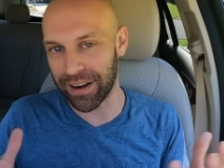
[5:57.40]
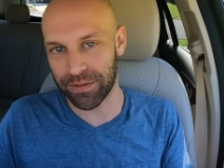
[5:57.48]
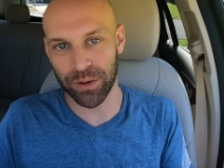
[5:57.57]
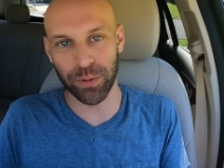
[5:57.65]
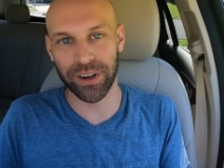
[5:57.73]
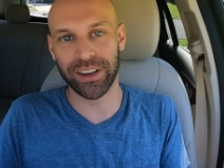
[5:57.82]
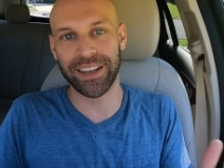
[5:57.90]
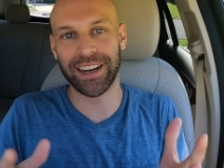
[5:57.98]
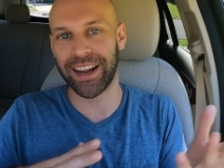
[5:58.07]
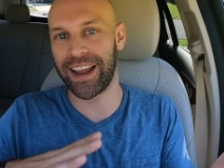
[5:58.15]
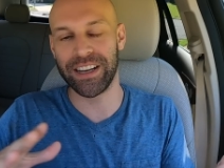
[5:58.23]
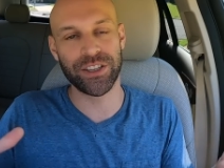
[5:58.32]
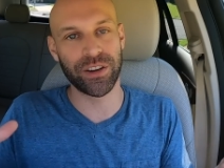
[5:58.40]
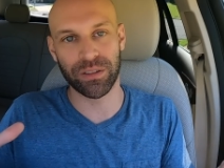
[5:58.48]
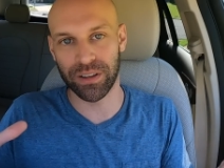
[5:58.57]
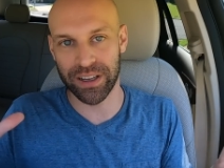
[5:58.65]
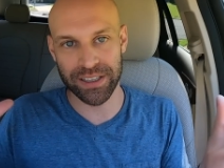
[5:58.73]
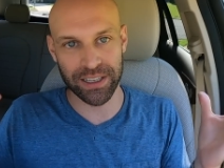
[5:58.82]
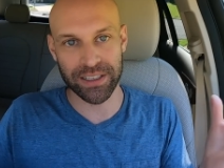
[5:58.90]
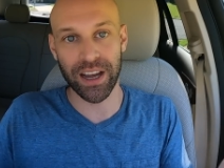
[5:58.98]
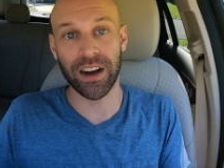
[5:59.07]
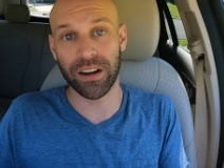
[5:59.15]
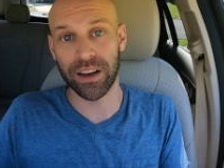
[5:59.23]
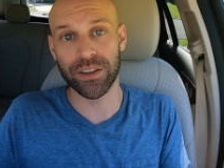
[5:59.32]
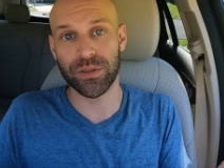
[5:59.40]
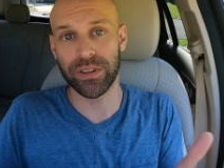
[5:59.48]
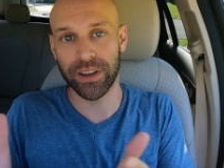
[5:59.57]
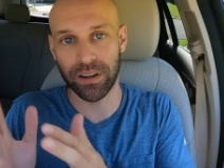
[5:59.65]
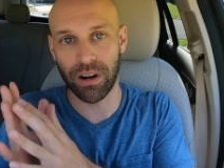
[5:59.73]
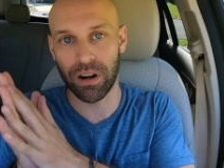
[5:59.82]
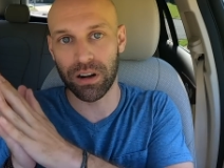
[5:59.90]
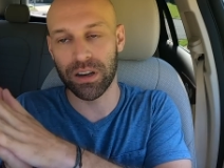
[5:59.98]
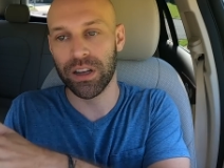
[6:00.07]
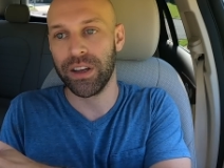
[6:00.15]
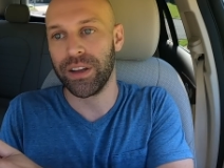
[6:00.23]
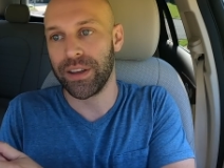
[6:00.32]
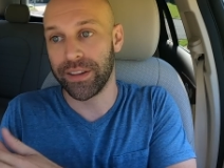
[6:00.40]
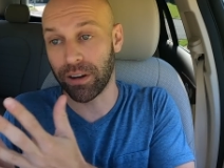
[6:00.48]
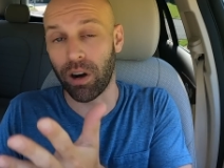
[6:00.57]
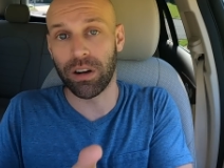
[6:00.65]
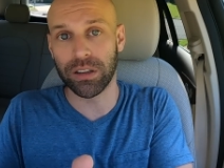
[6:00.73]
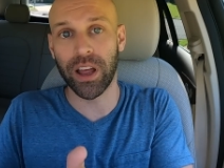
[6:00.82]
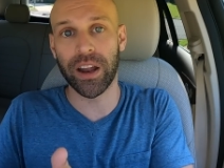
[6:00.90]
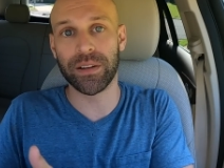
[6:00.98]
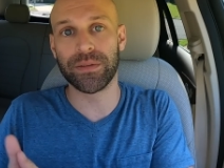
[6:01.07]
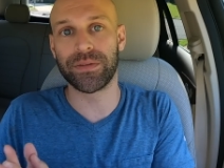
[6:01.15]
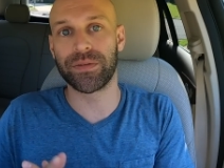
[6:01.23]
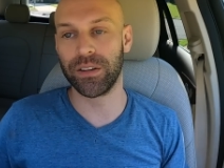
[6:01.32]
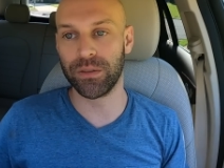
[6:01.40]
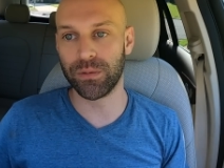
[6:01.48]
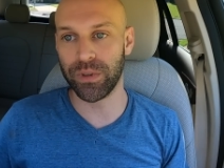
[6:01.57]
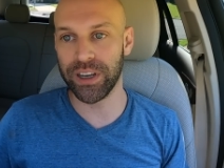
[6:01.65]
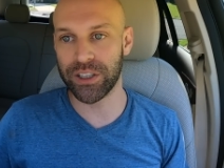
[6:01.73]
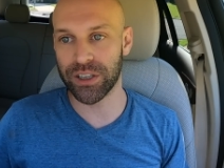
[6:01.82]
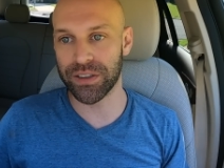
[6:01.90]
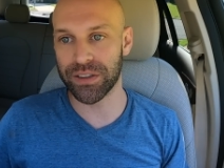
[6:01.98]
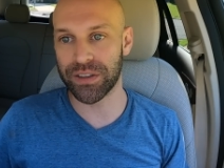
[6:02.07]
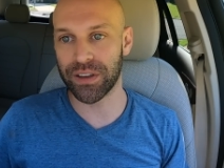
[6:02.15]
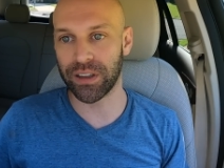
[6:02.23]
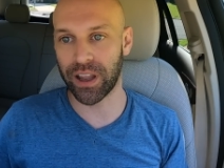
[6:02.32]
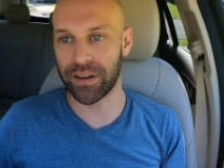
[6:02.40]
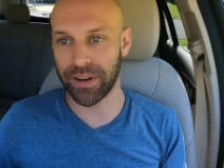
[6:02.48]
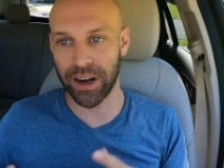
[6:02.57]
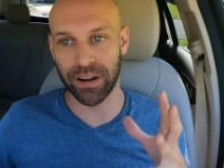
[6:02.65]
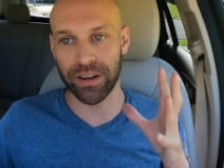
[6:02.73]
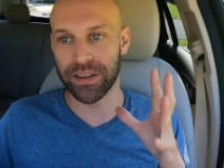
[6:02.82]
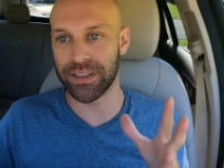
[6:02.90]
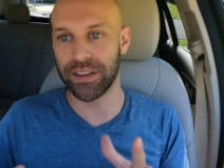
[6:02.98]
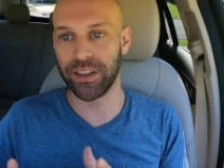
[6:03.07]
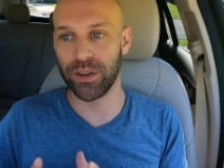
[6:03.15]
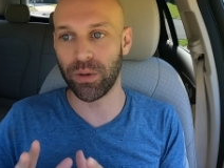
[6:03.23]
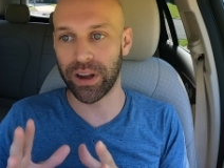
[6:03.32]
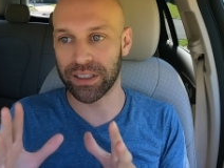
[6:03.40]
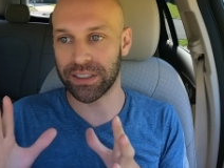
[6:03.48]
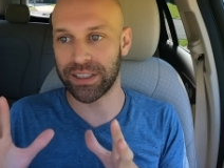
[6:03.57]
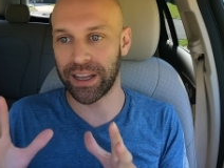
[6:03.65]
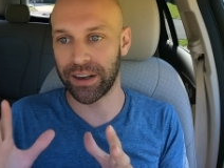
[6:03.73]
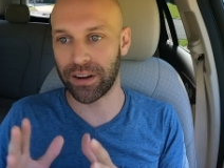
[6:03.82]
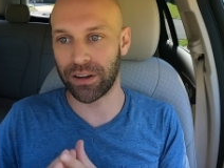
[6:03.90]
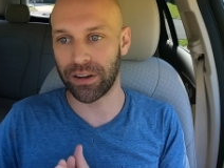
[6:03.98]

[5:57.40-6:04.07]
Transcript: everyone, again, I can't generalize the entire country. There are a lot of regions, a lot of areas in the US that